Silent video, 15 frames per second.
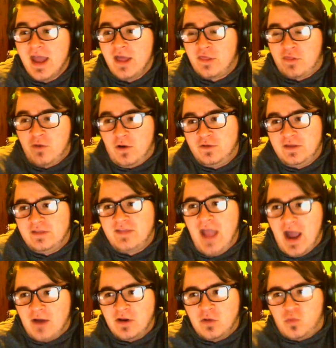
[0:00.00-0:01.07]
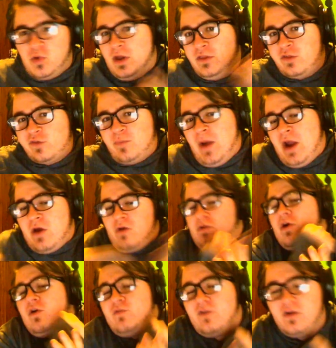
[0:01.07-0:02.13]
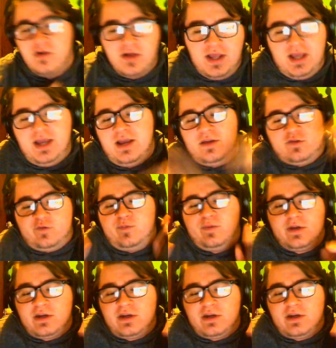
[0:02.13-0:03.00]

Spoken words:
throws it down, and runs Spyro over. Yes,